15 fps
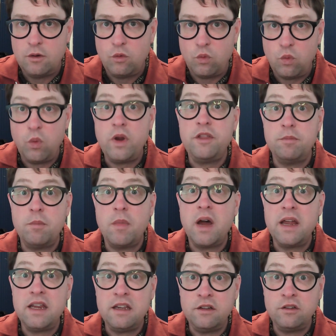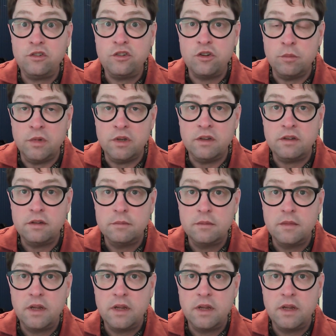with my instrument